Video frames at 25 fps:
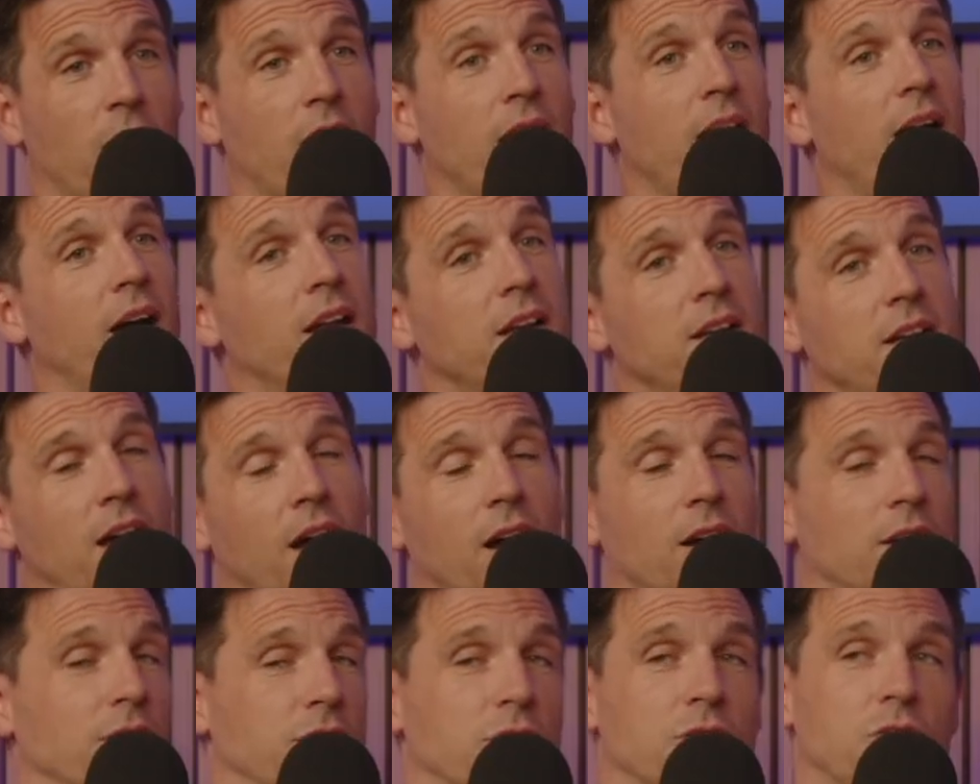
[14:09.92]
I had a
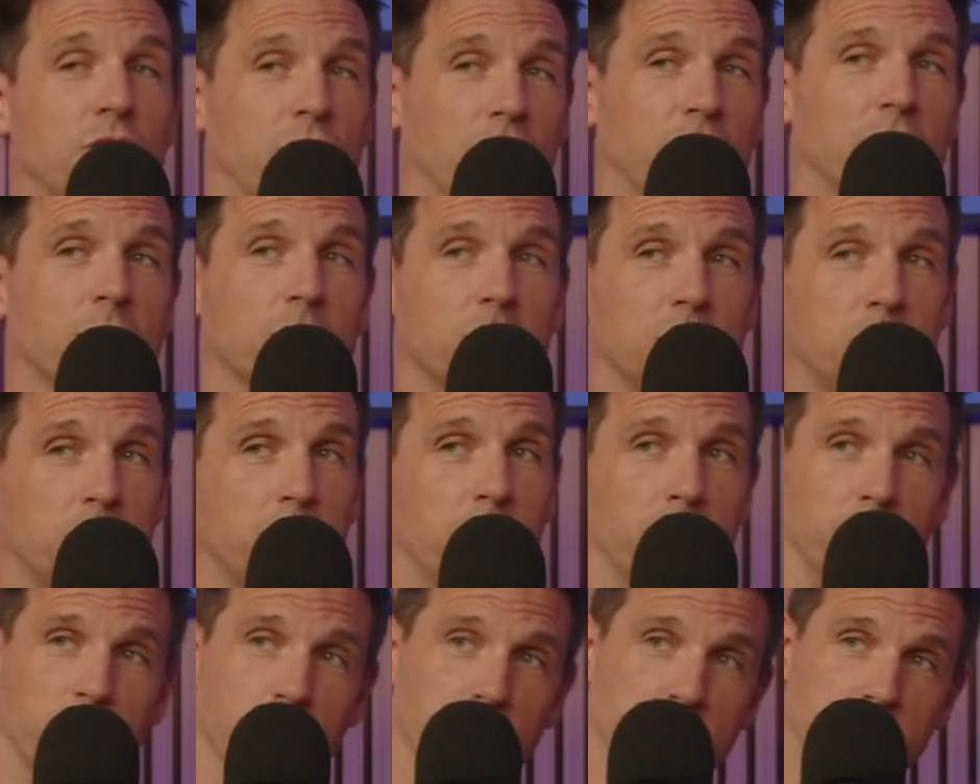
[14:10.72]
hunch,
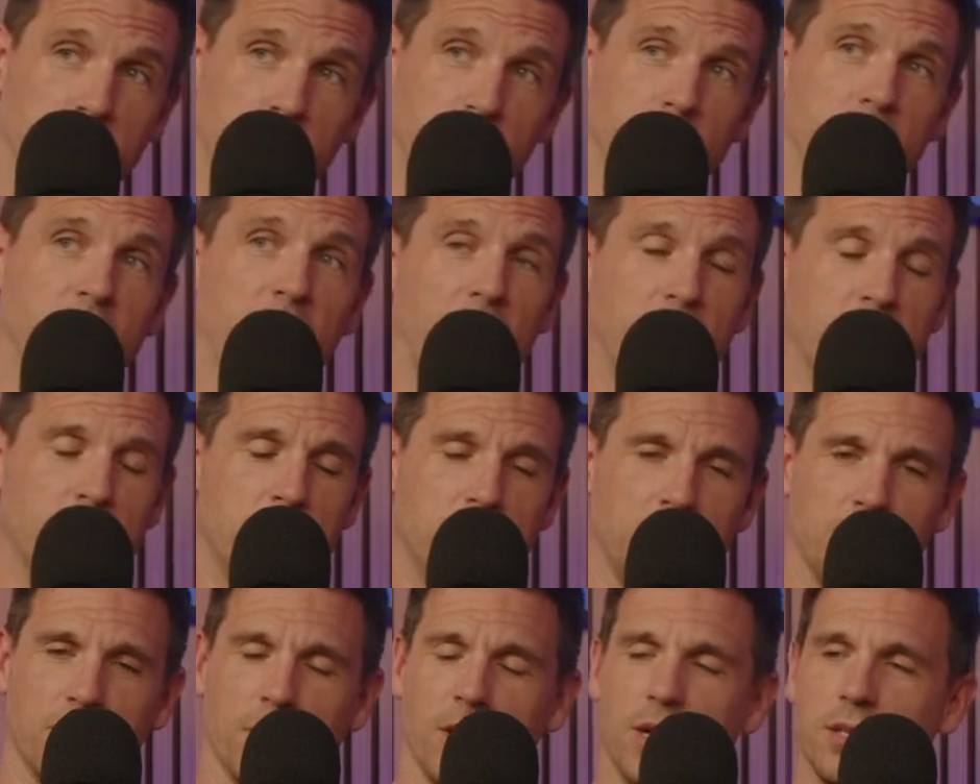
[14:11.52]
which proved out to
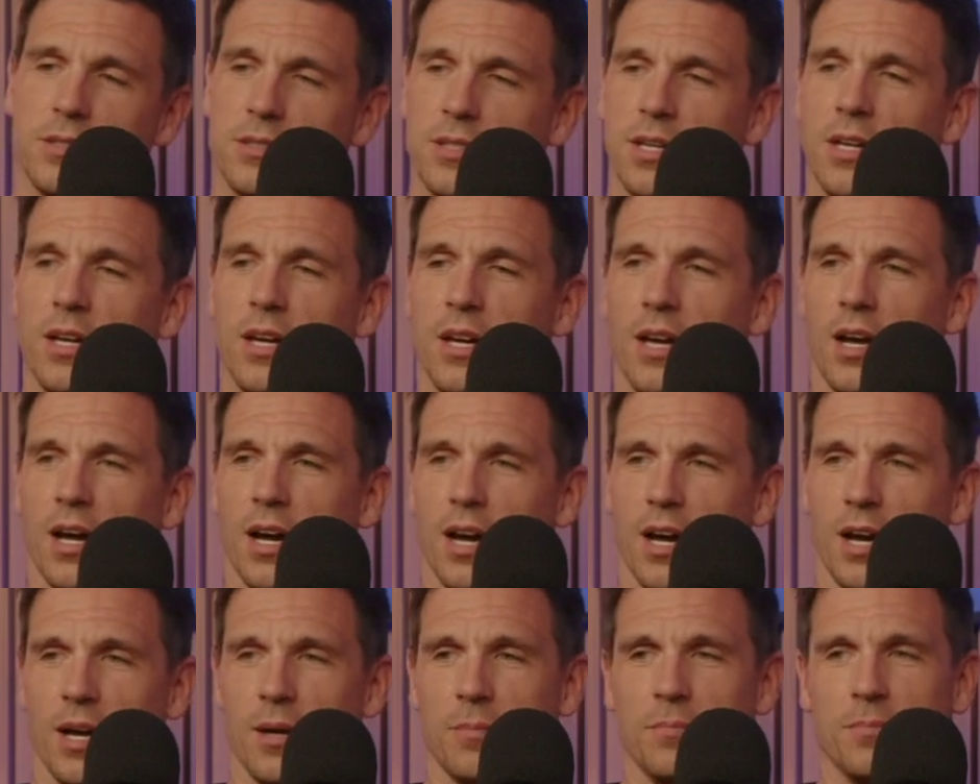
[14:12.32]
be correct,
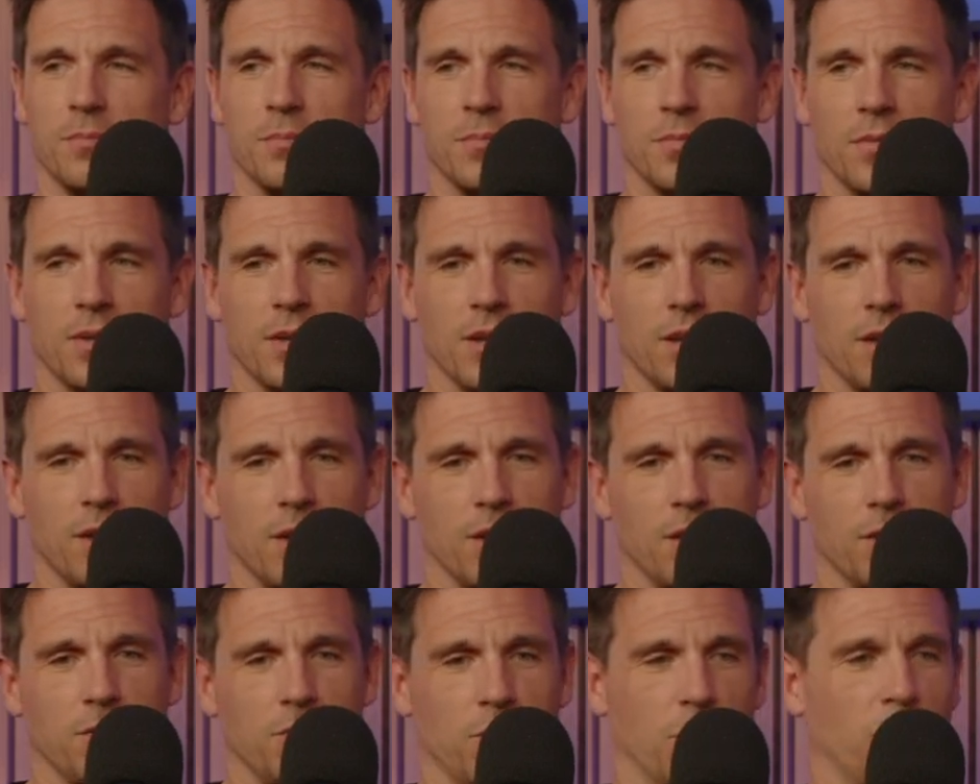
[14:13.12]

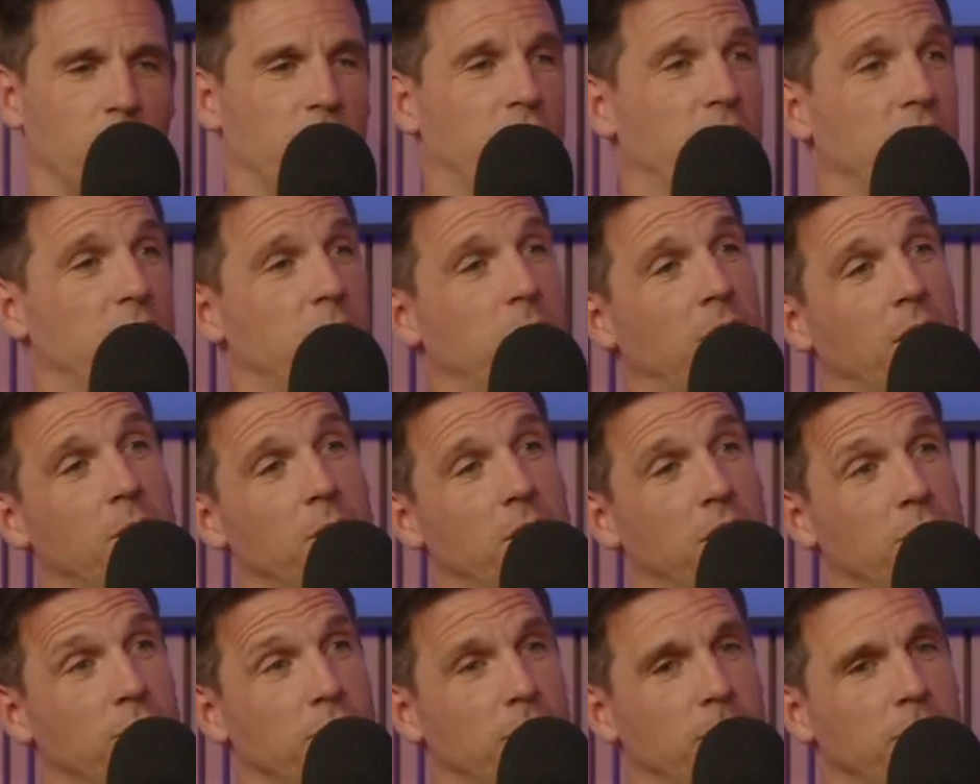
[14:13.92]
not wishing to blow
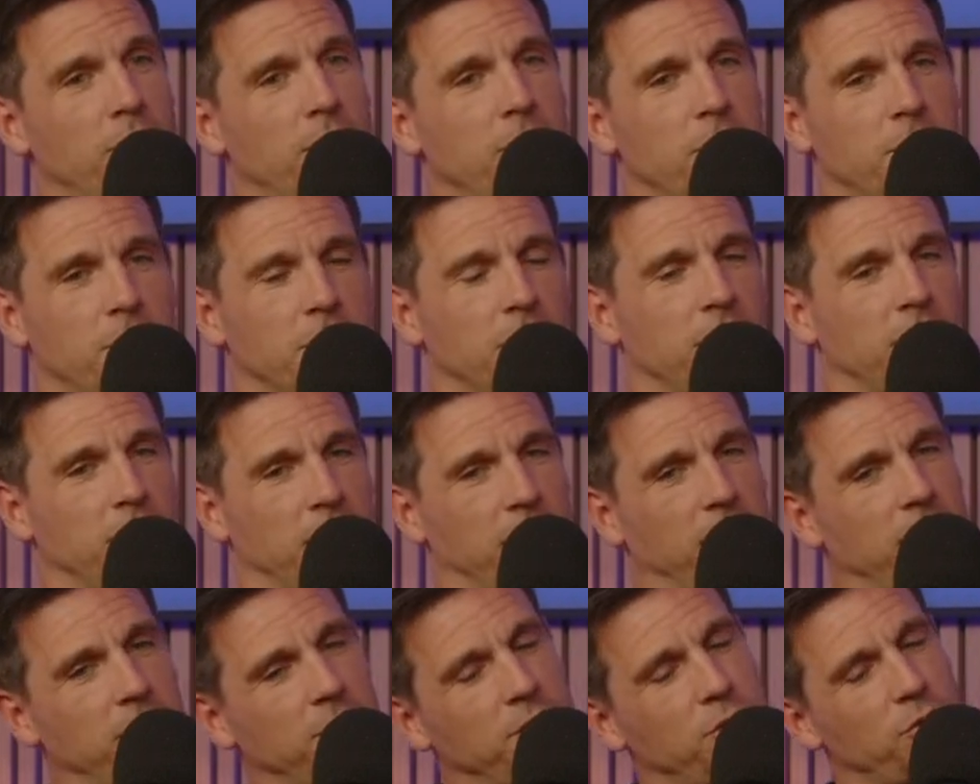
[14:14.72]
my own trumpet, but
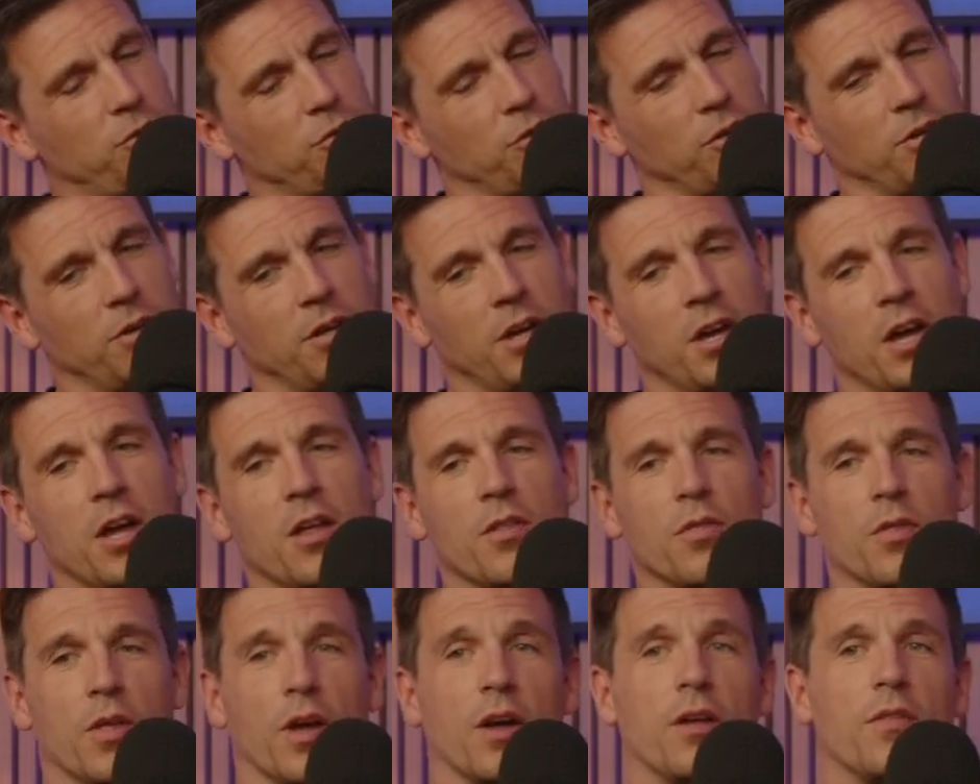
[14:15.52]
it's true,
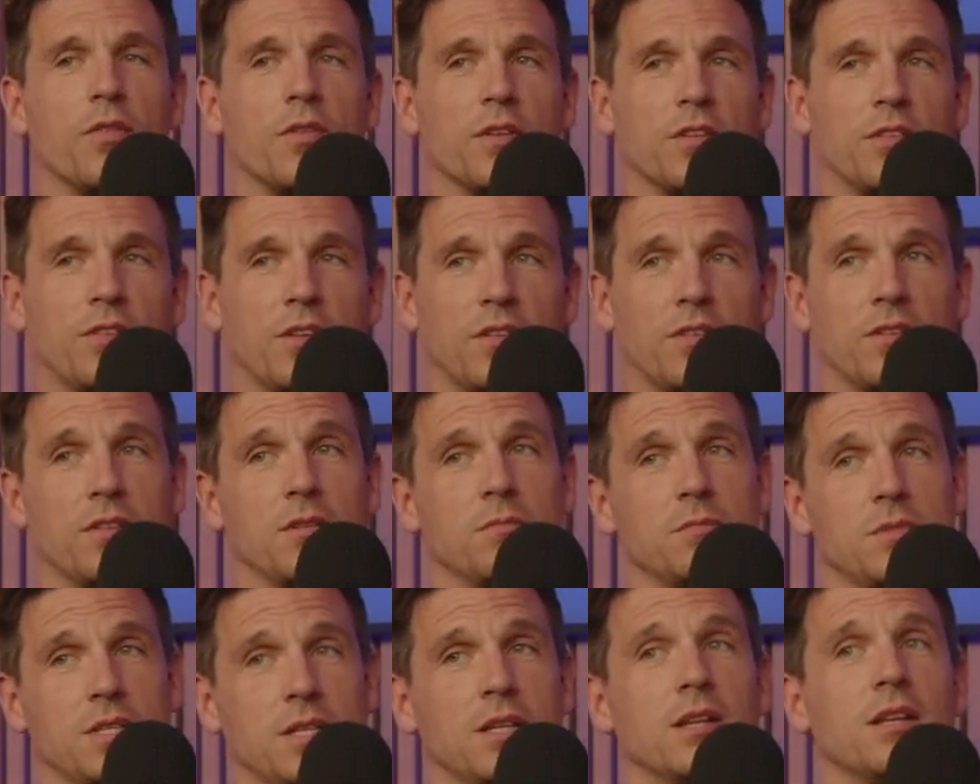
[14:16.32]
that the
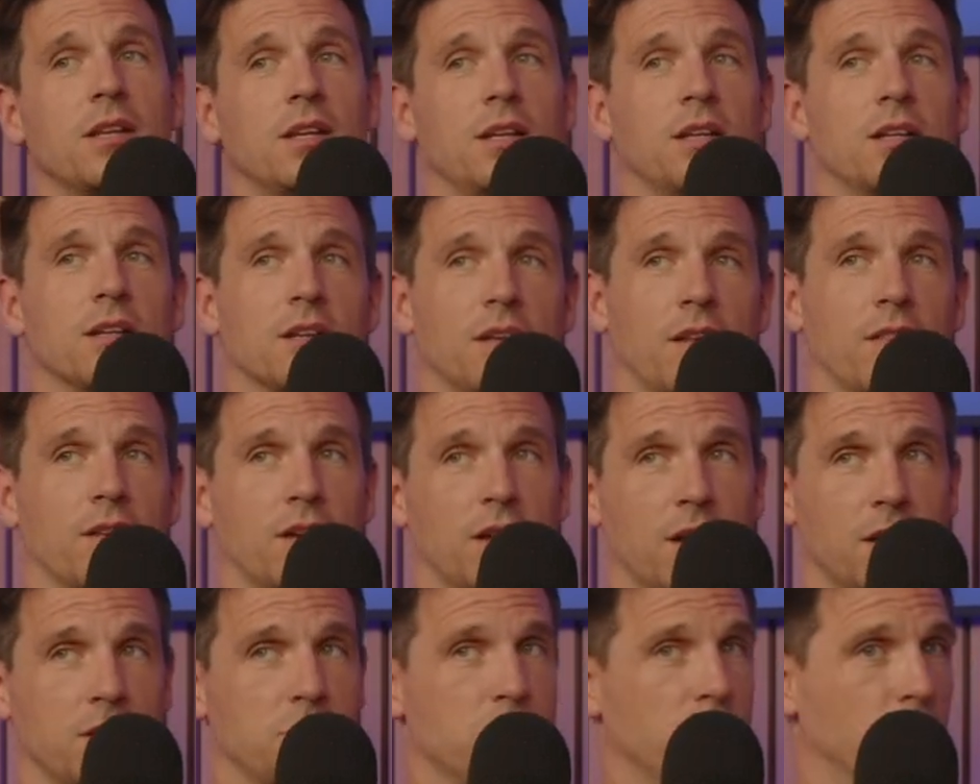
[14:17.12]
system didn't need another
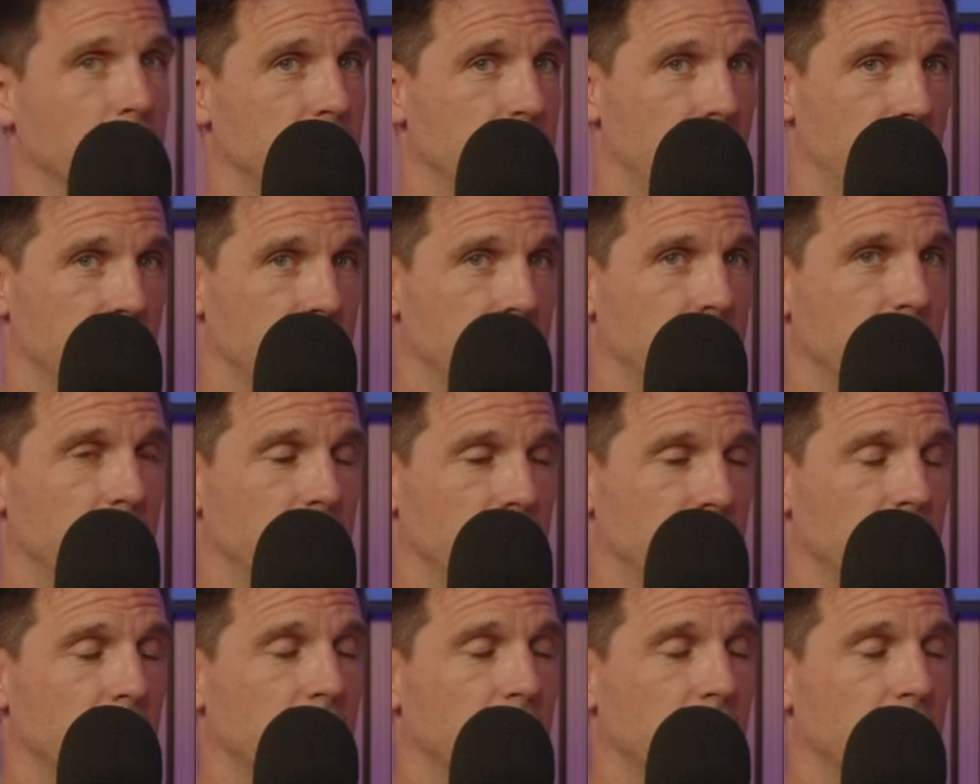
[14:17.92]
cholesterol test.